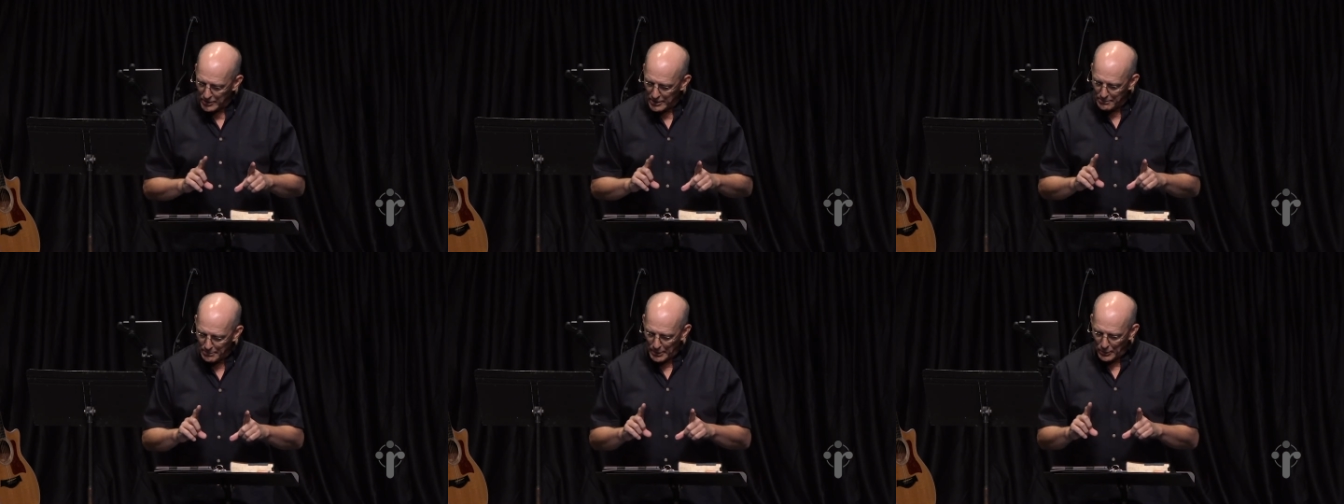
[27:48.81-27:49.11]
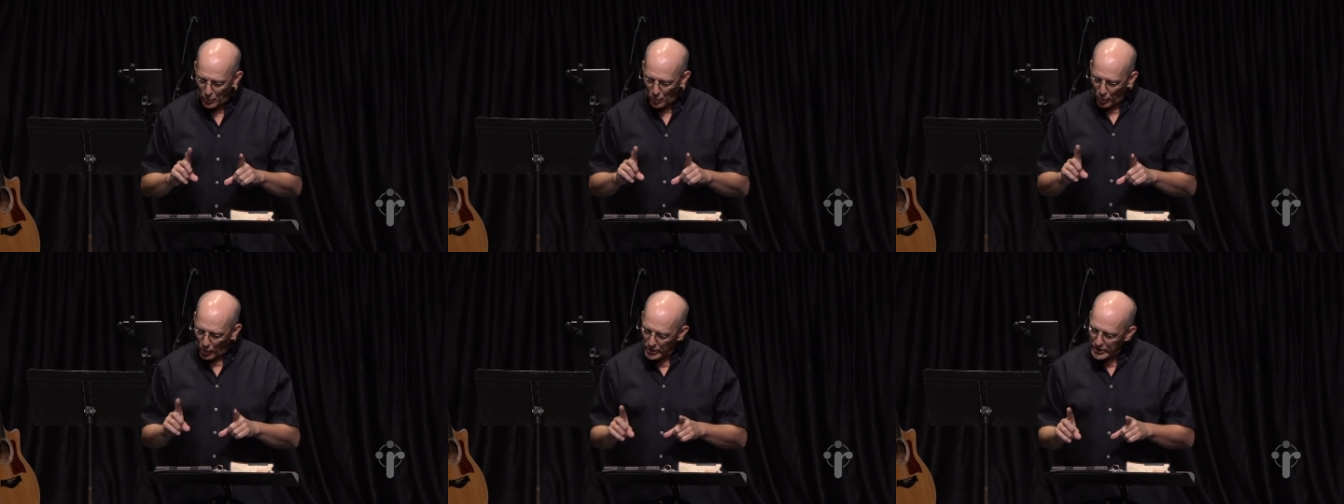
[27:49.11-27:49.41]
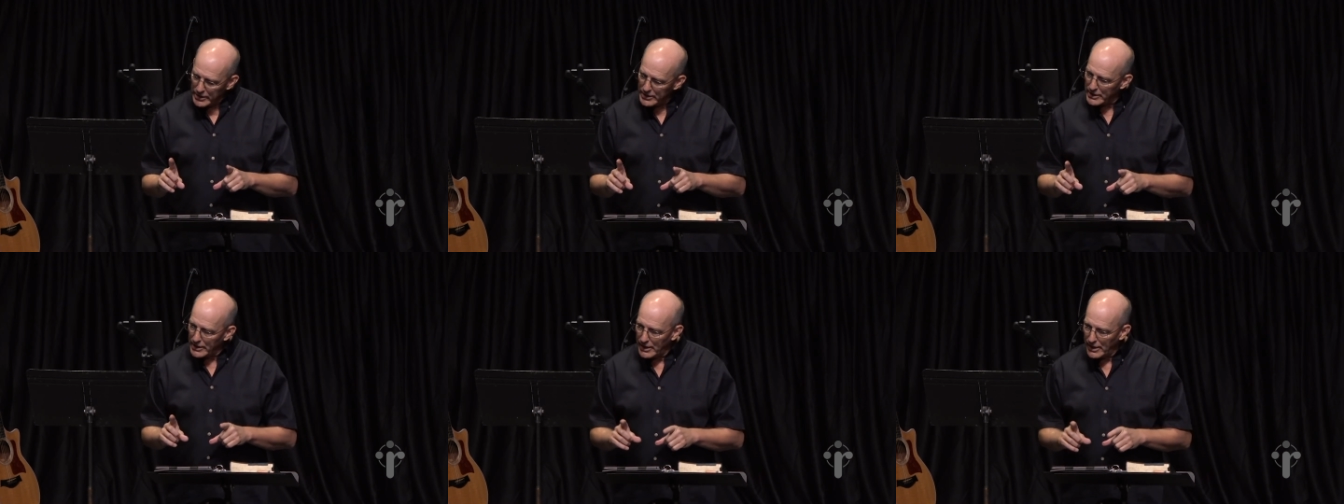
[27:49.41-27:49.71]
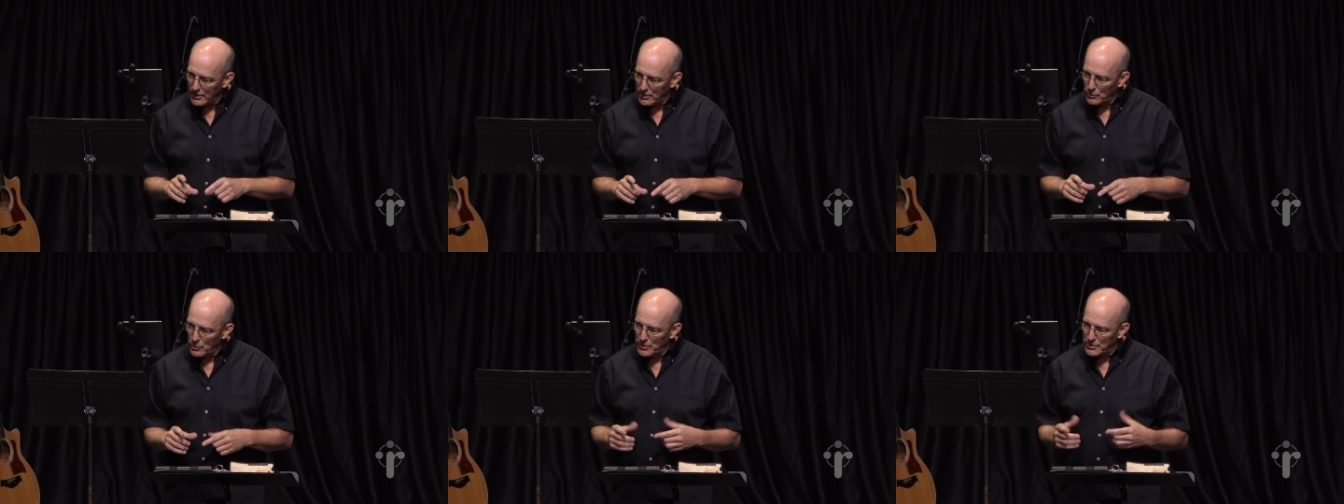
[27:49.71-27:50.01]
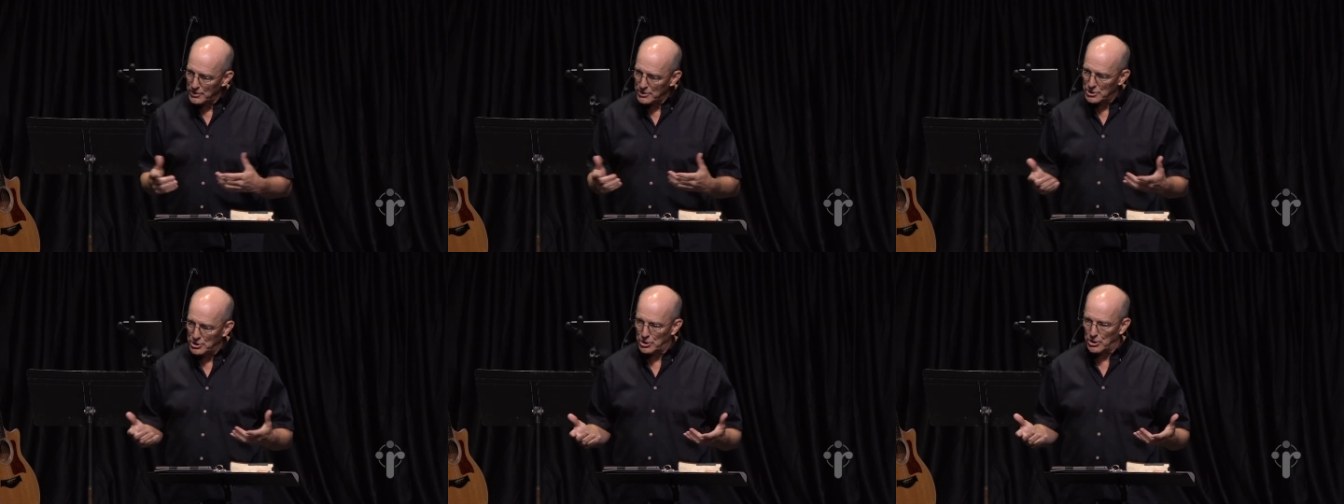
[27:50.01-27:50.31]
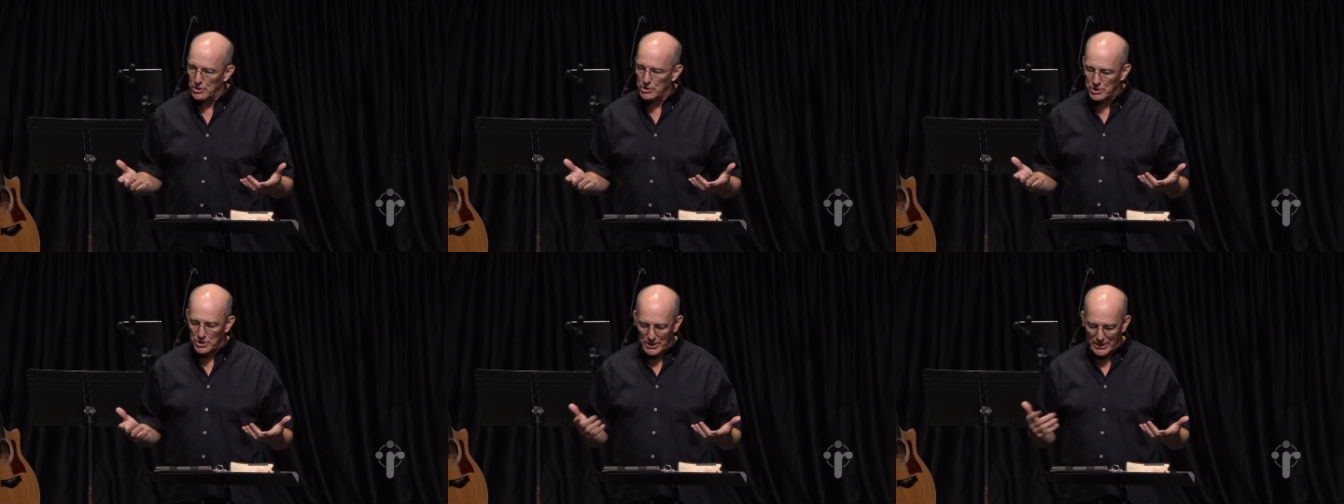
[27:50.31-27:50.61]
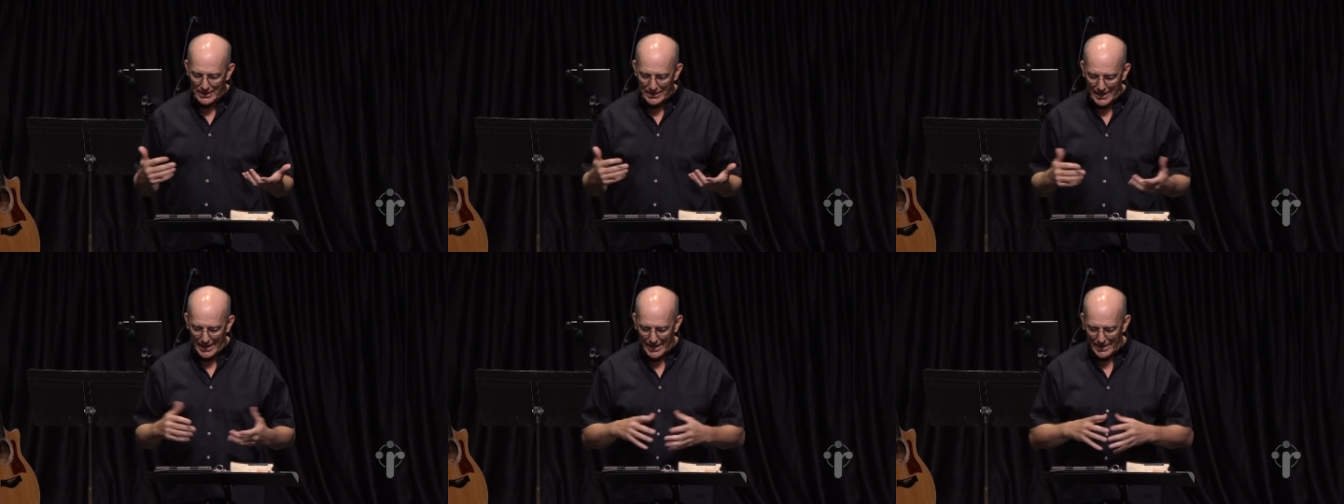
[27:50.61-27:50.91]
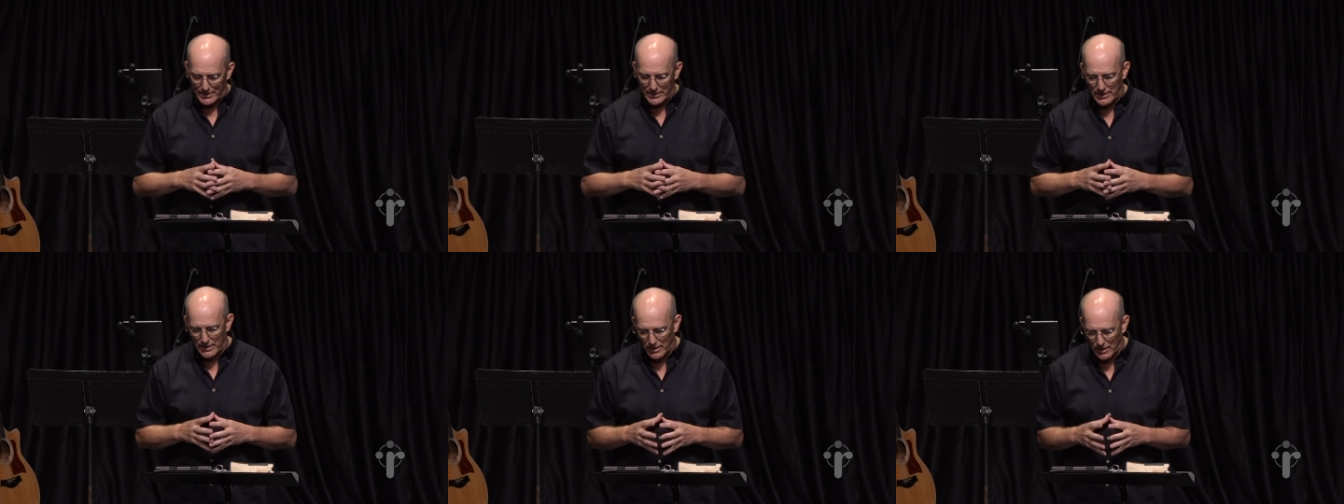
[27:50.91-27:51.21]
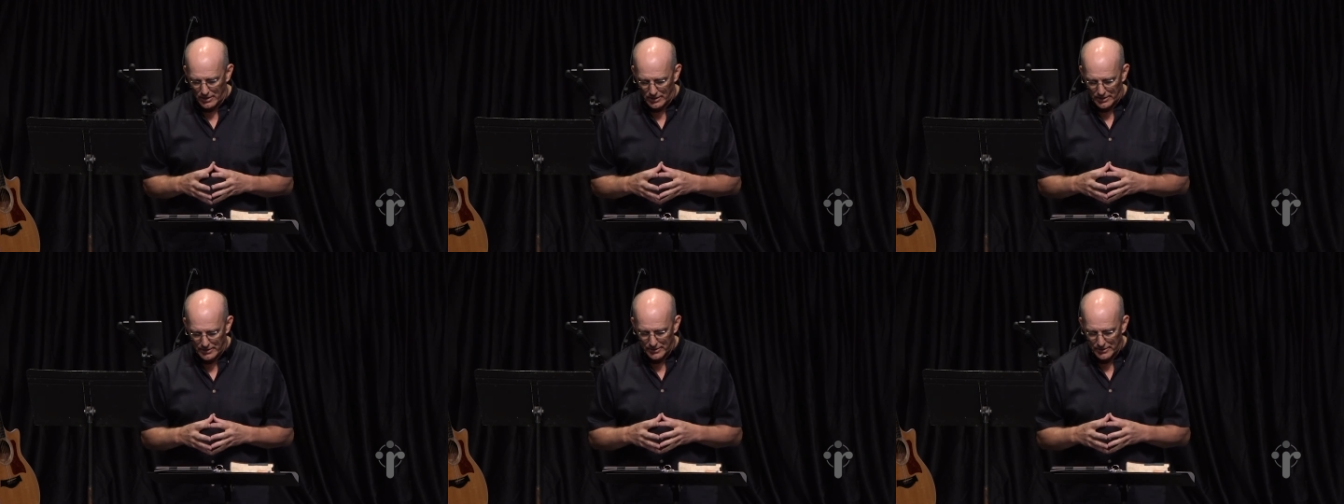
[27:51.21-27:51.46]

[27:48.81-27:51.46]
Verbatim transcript: had been working together with a church in Antioch.